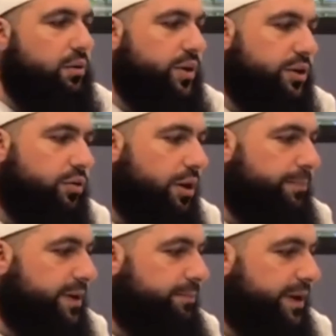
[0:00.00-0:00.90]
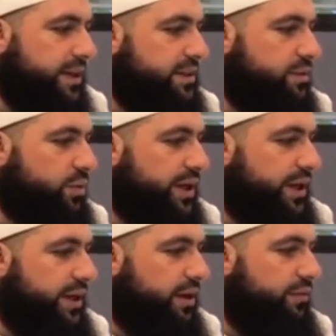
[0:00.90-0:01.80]
We grew up in a place
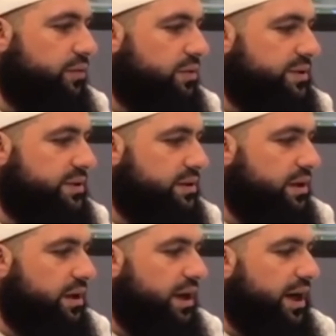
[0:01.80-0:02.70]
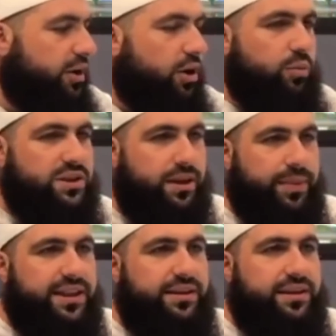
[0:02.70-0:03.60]
where, of course, haram was
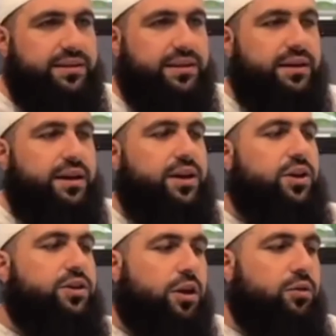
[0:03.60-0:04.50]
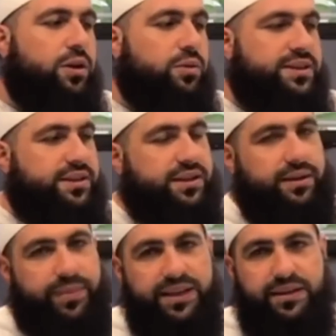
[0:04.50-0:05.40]
abundant. Not only was it
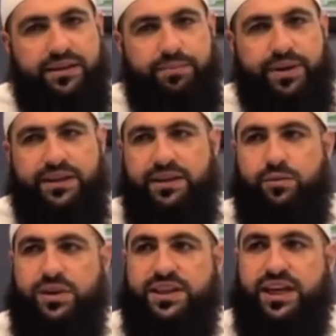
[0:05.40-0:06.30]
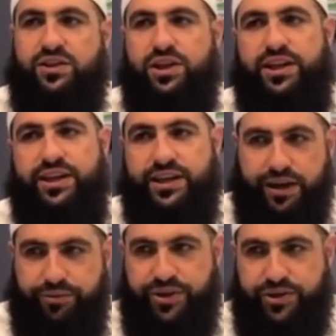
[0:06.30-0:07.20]
abundant, but it was actually
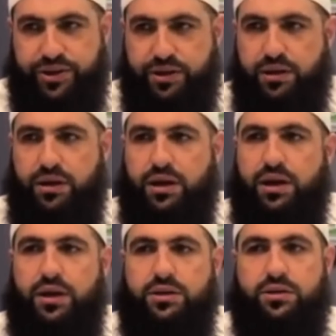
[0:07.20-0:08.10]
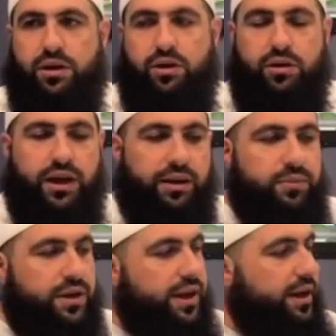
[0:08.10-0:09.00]
encouraged. So
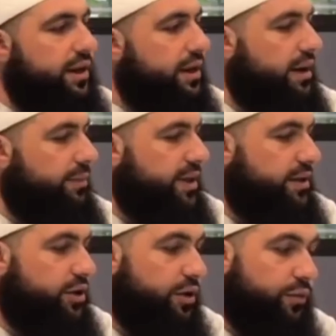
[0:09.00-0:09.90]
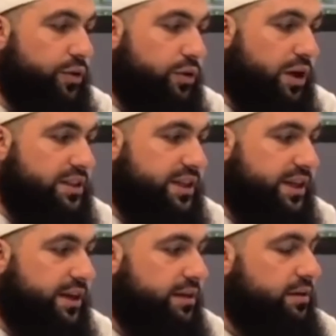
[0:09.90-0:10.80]
alhamdulillah, I mean, for you guys
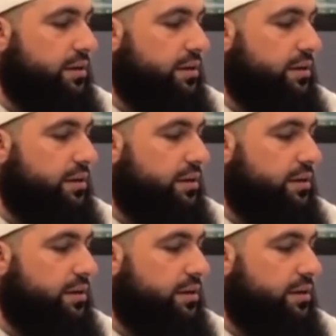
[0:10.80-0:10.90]
here